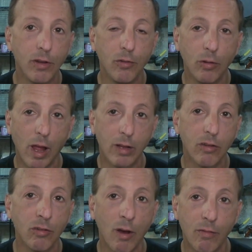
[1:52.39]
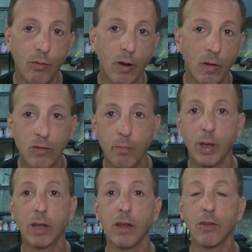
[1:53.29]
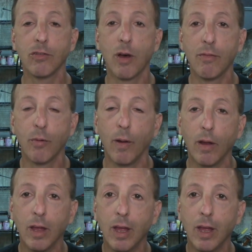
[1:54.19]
Did you like the software or did you pick another software?